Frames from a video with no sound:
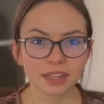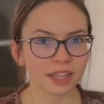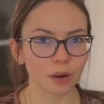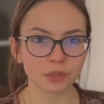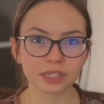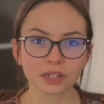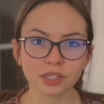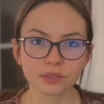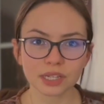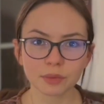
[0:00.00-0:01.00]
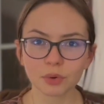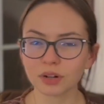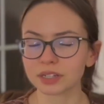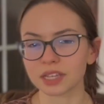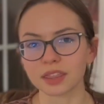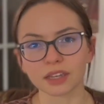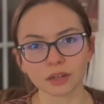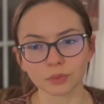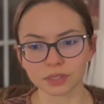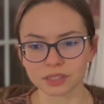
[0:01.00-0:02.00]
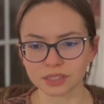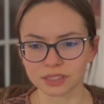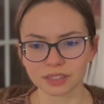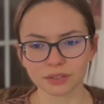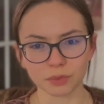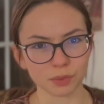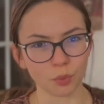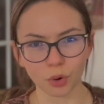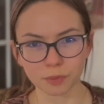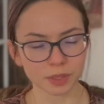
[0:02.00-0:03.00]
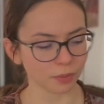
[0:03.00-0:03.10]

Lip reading: that I wasn't gonna use anymore because I think it was warped and